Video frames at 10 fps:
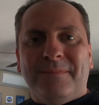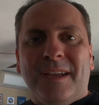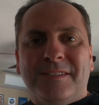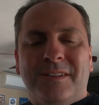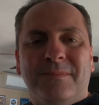
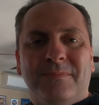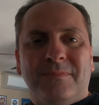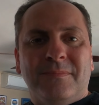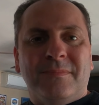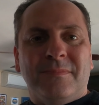if you
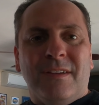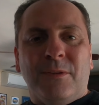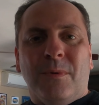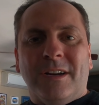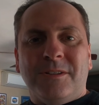
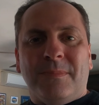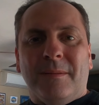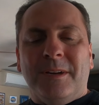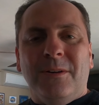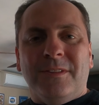watch, you
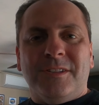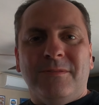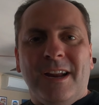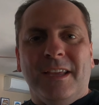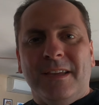probably know this
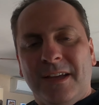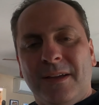already.